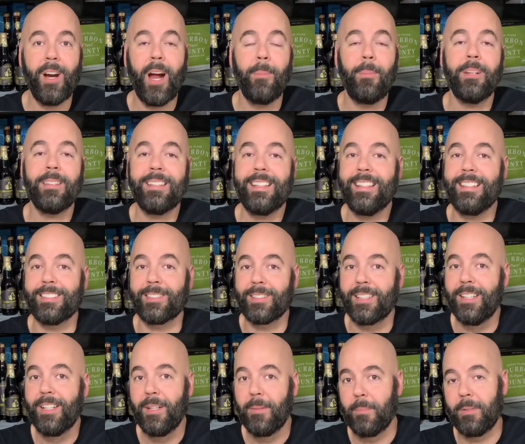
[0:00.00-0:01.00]
How about this?
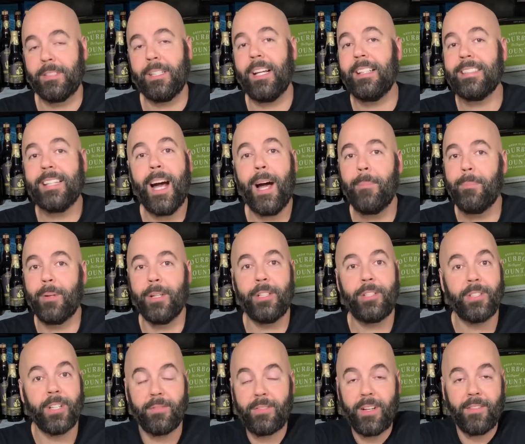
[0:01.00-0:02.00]
Besides Hot
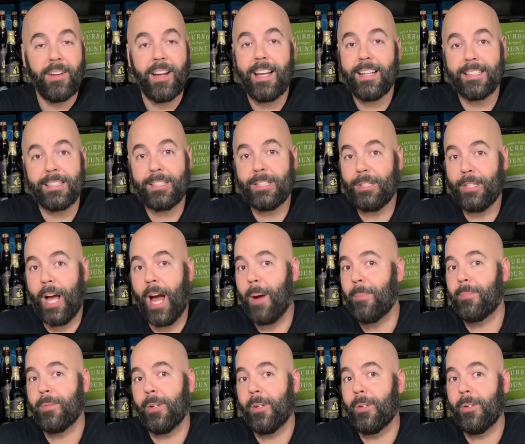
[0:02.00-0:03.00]
Butcher, have you ever had a
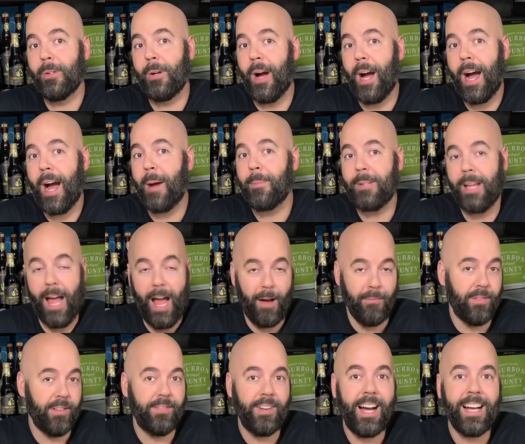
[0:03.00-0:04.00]
Sabro hopped
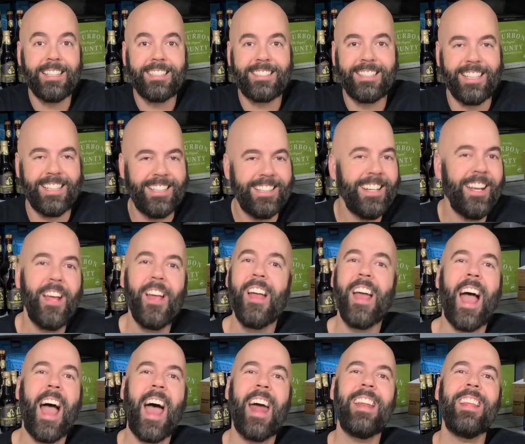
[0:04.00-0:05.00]
Hefeweizen?
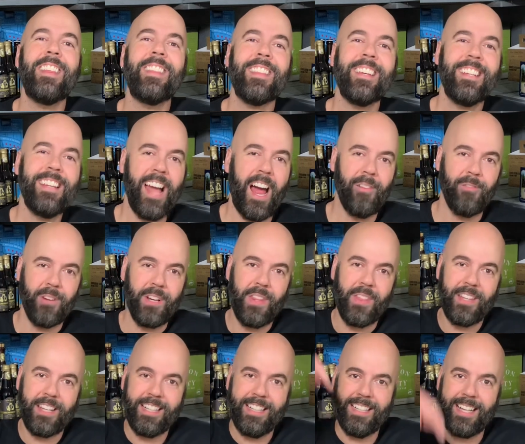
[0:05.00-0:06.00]
Anything,
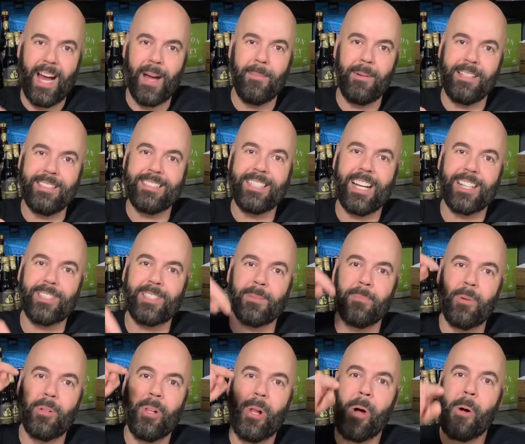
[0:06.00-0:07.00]
everything, comment section
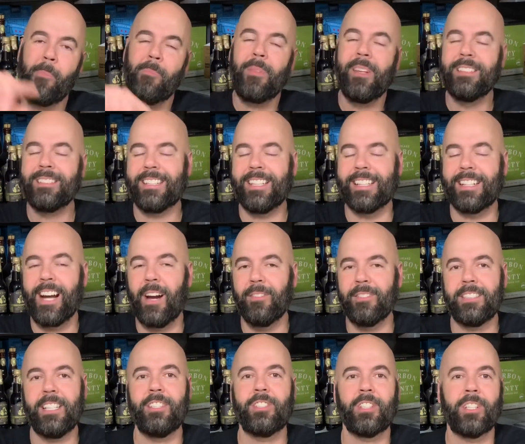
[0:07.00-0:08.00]
below. Let's get a
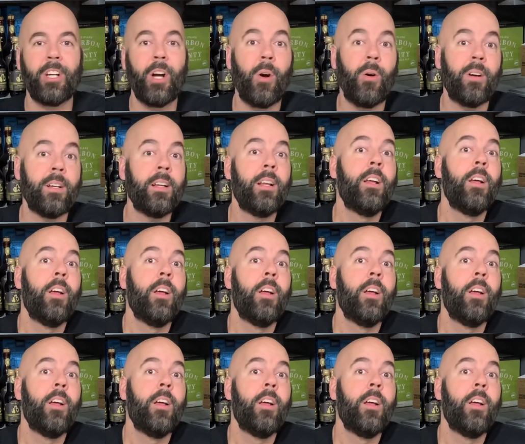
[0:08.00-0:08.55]
conversation going.